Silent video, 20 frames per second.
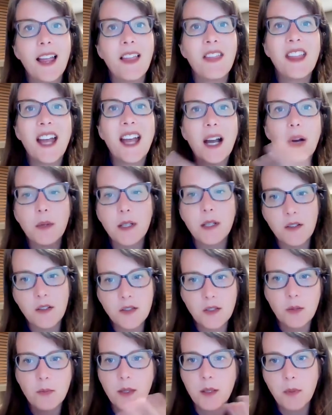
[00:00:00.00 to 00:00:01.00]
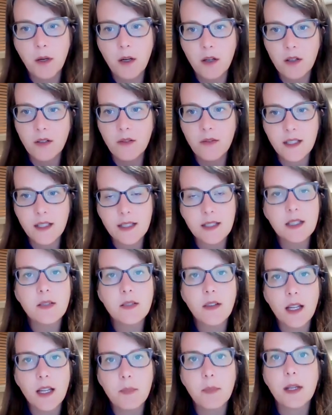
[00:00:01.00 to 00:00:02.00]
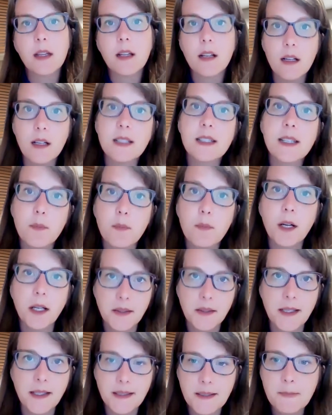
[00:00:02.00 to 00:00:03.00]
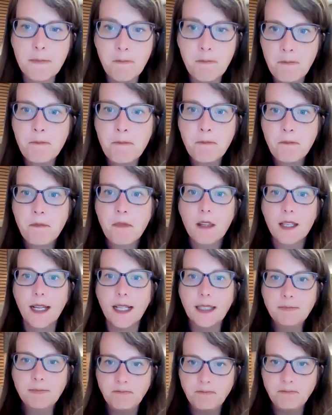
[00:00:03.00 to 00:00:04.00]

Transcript: that would also be part of this developing the content process. Okay.